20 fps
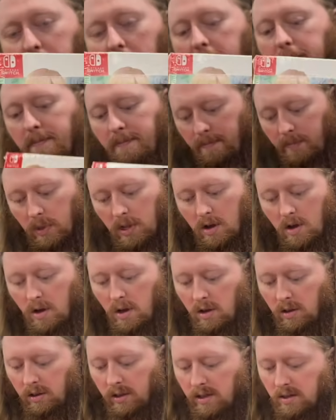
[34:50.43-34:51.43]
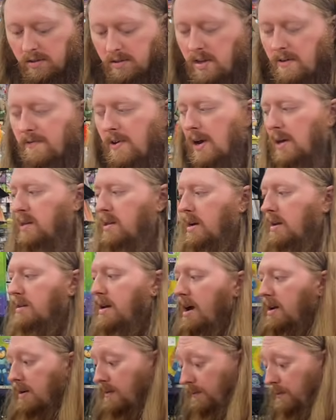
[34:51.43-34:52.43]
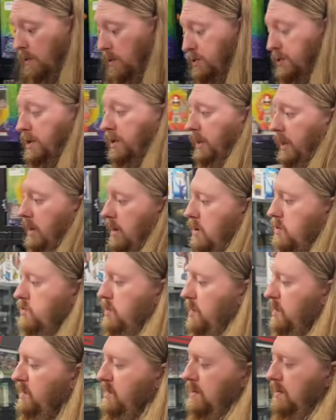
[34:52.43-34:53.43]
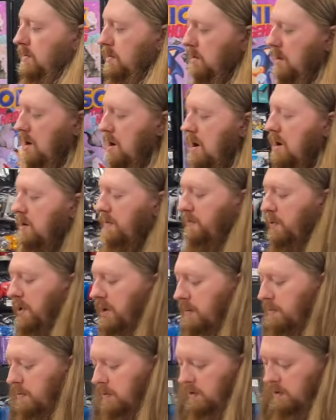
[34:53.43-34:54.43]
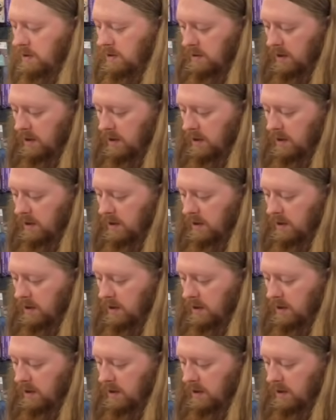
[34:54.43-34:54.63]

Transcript: but of see it. Little defects like that, unfortunately, are just unavoidable